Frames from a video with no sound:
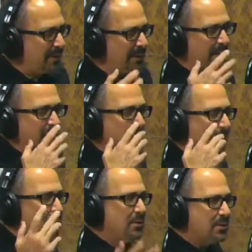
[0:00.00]
and there's an
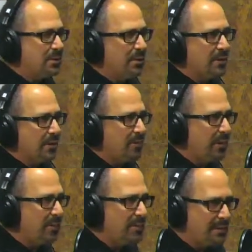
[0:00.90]
old joke that we
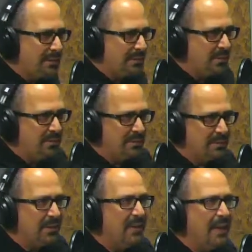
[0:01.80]
always use.
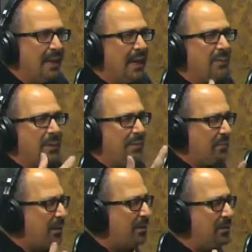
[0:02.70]
I mean,
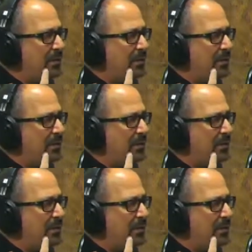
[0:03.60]
we don't